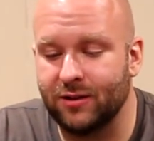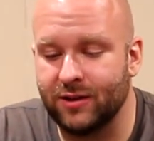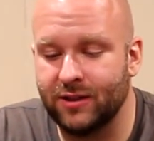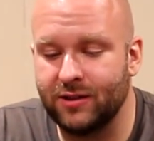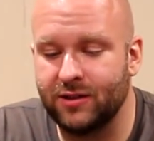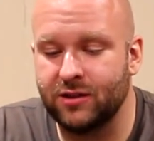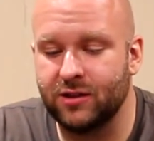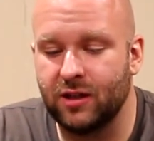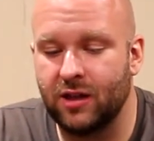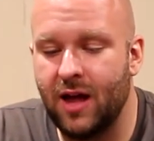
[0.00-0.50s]

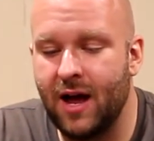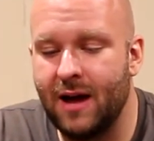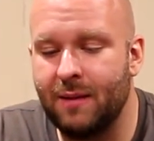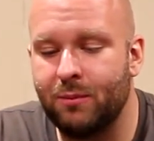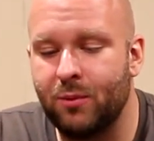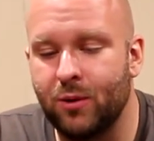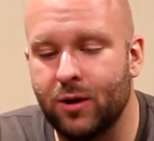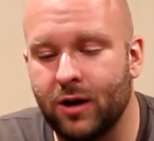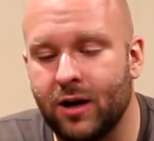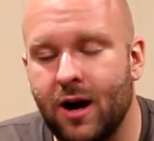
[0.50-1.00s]
This is a lot
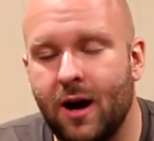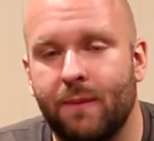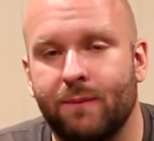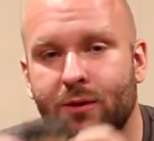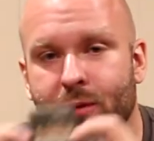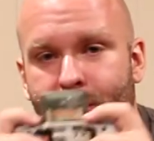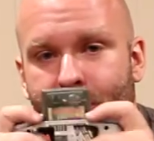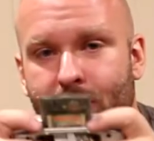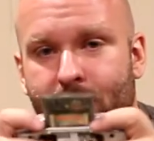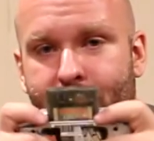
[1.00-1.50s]
more
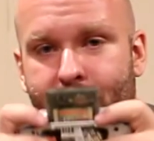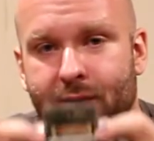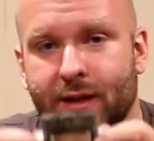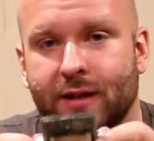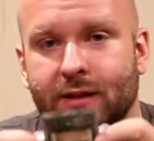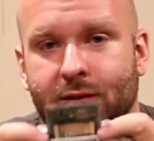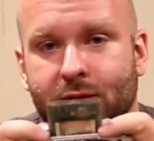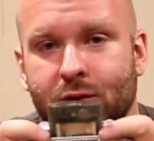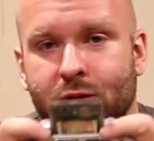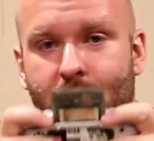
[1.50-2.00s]
comfortable in
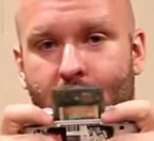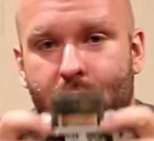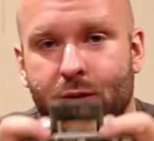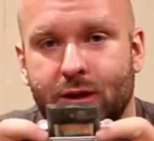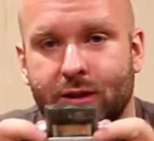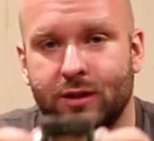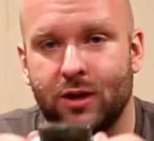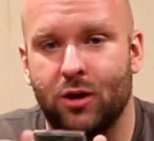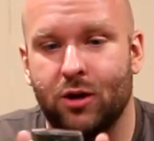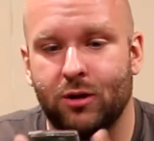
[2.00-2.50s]
my grown
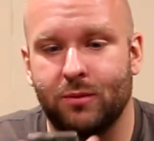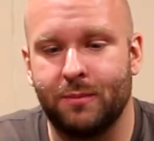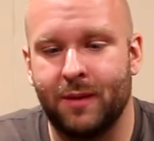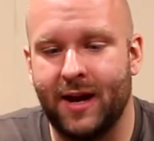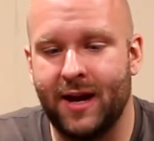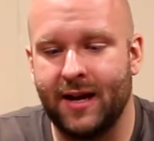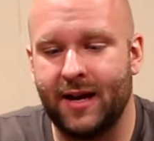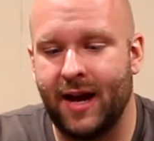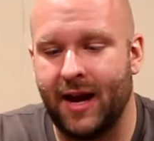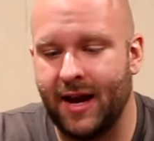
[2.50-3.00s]
adult
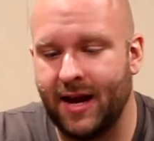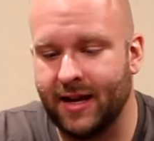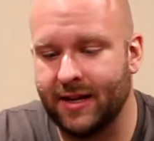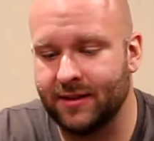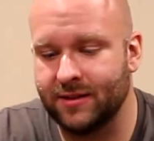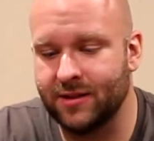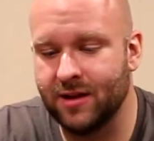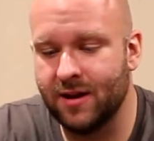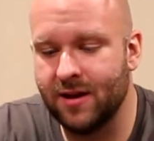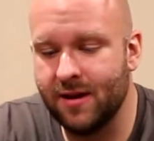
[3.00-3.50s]
man
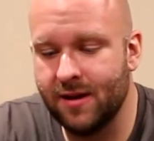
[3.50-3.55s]
hands